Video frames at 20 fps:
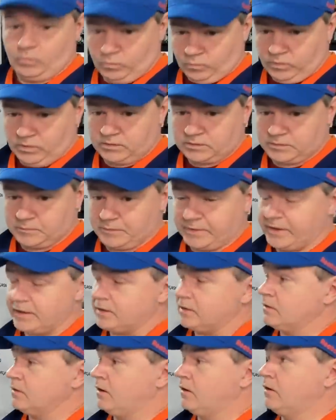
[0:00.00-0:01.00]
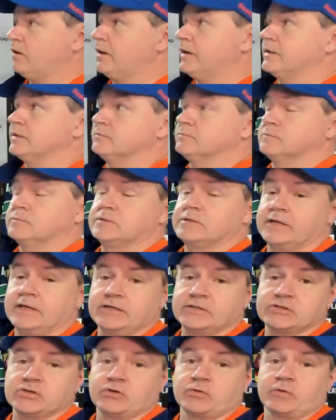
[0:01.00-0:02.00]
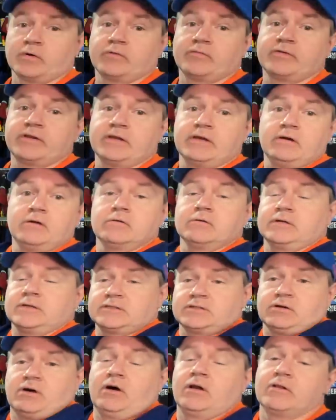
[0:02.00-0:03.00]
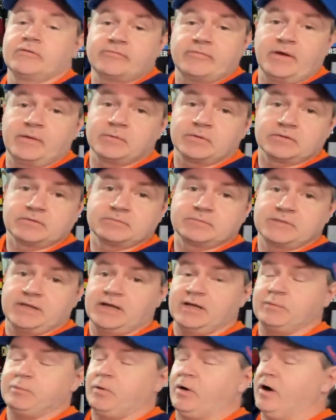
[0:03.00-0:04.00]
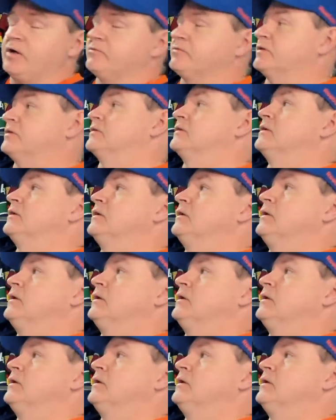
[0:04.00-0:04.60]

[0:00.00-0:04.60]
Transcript: Welcome back. All right, today's career video, it's a Hall of Famer, Denis Potvin.